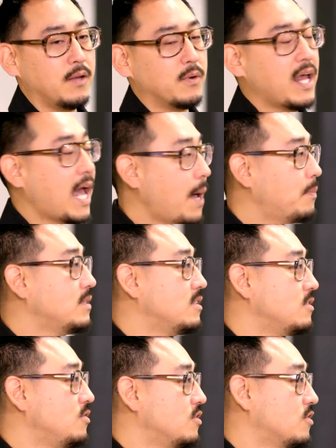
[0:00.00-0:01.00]
And what happens
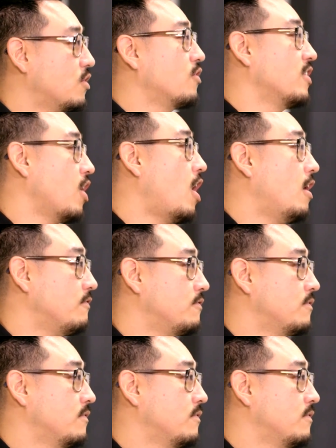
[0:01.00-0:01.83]
is you just turn it off.